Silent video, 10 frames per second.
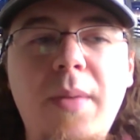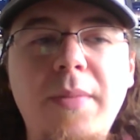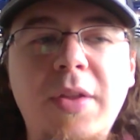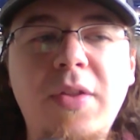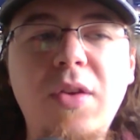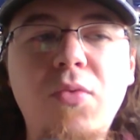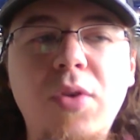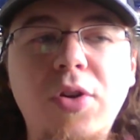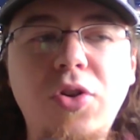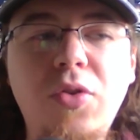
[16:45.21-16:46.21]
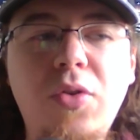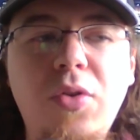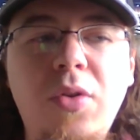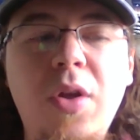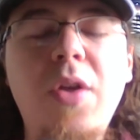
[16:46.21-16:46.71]
It's the
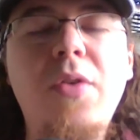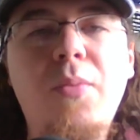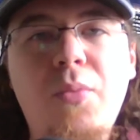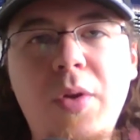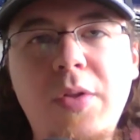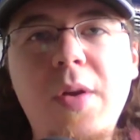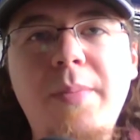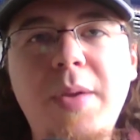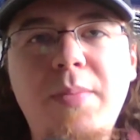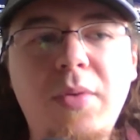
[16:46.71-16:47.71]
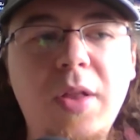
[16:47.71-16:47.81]
original, what some people